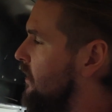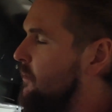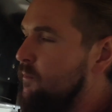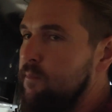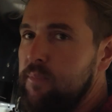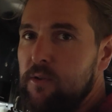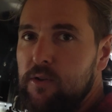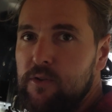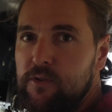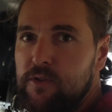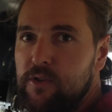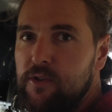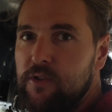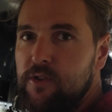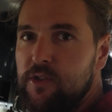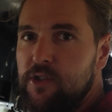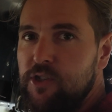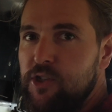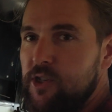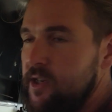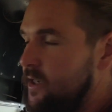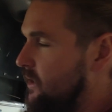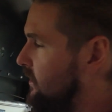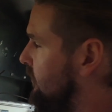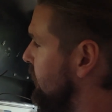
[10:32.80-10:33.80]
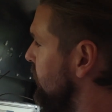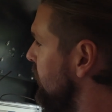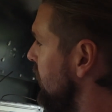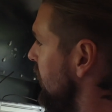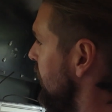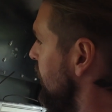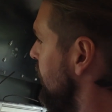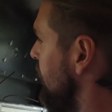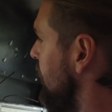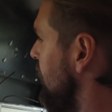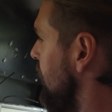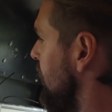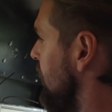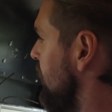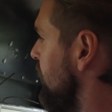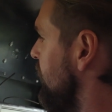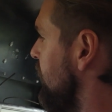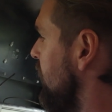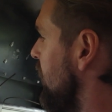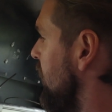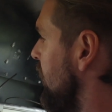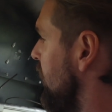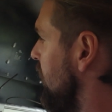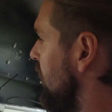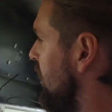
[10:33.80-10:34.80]
Bluetooth shunt right here.
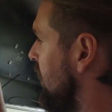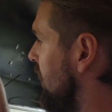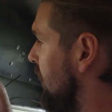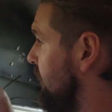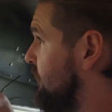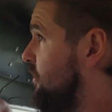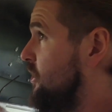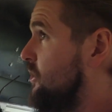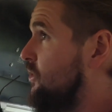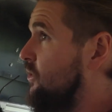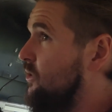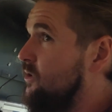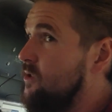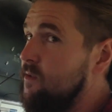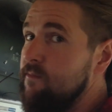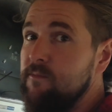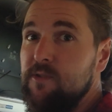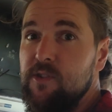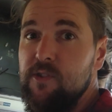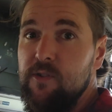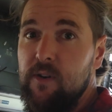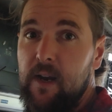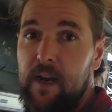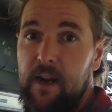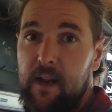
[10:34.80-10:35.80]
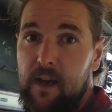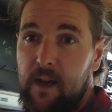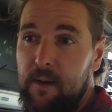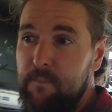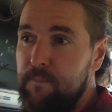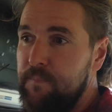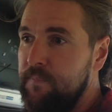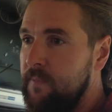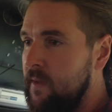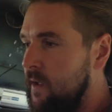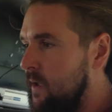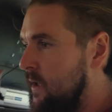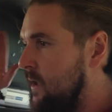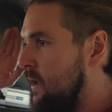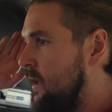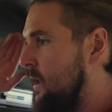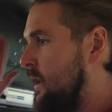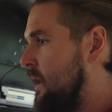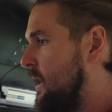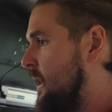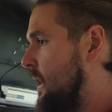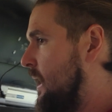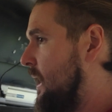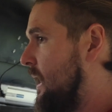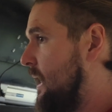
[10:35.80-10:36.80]
So I've just hooked them straight up.
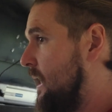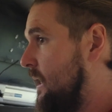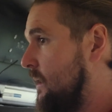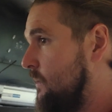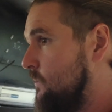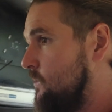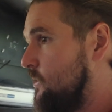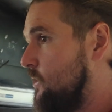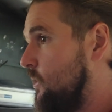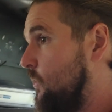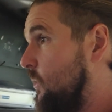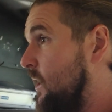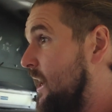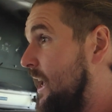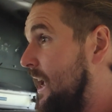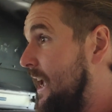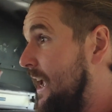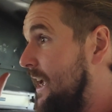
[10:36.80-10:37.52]
So when I